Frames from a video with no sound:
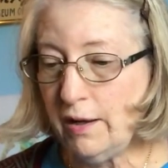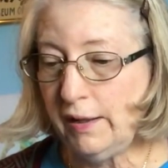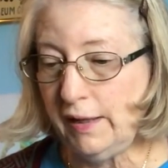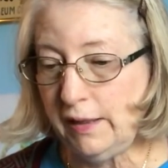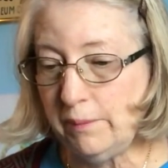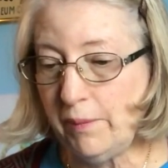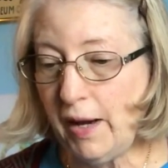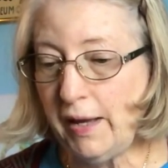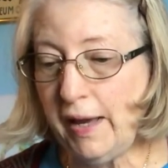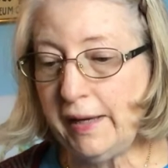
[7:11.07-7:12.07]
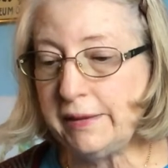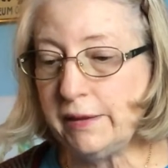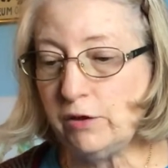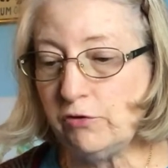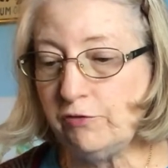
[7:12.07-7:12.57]
in my hand,
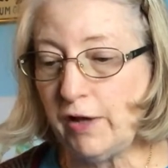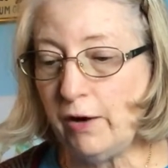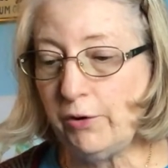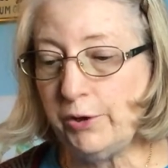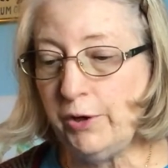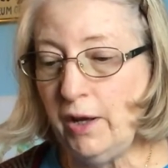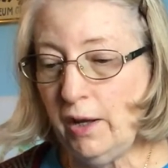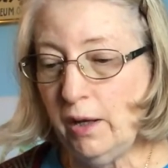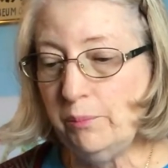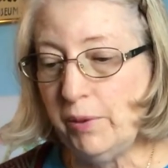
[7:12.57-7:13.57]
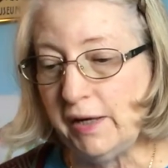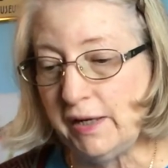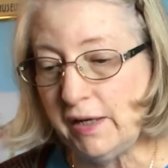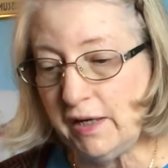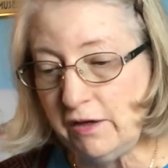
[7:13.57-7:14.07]
little flower, but
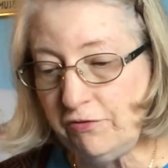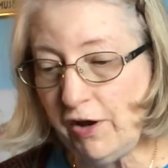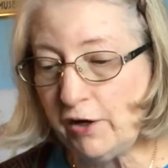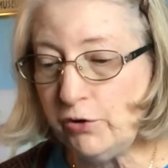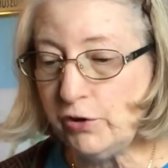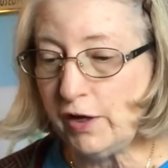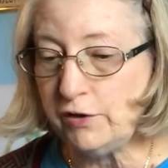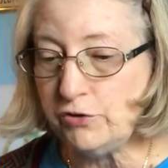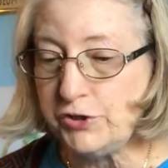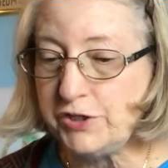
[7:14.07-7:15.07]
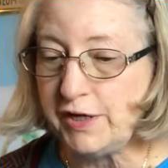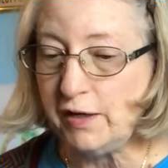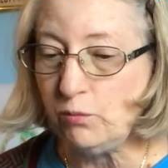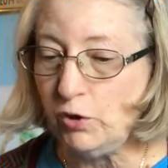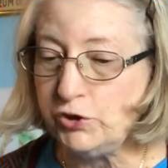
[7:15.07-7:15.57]
if I could
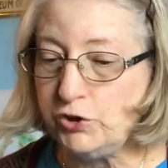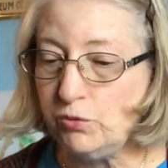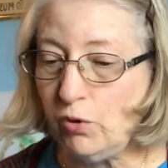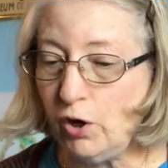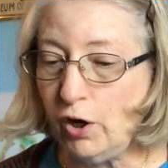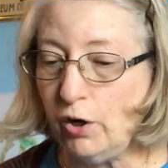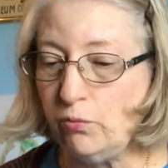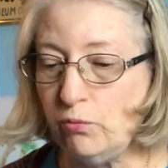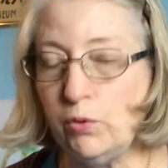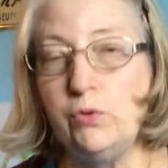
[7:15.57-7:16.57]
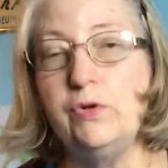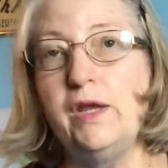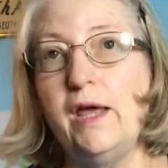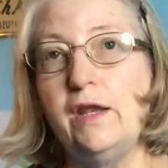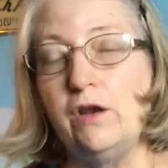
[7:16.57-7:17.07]
understand what you are, root
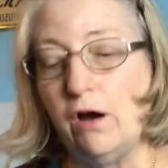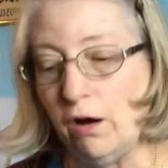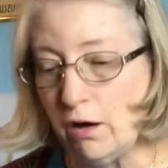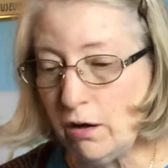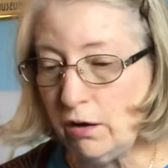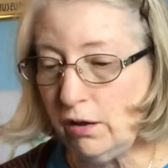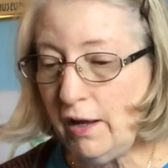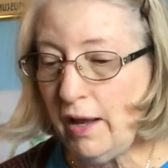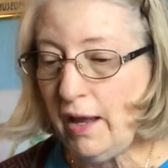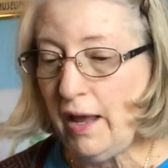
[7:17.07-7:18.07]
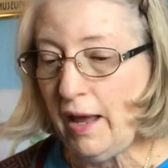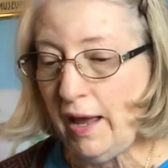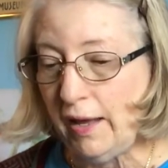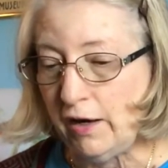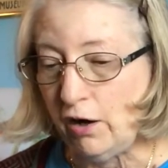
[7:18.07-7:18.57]
and all
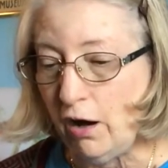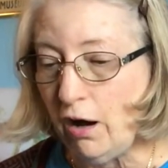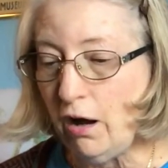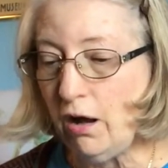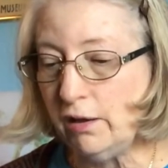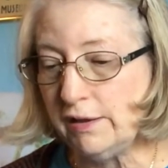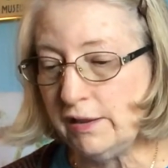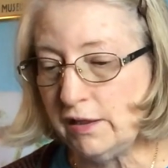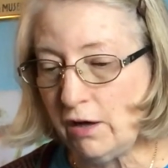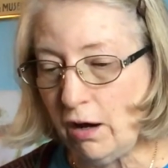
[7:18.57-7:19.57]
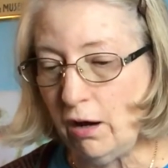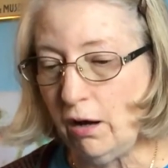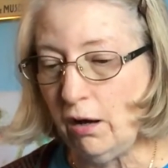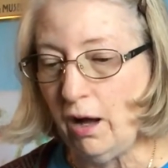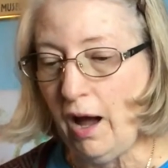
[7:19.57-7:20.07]
in
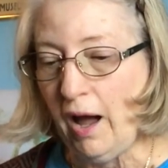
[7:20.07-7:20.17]
all,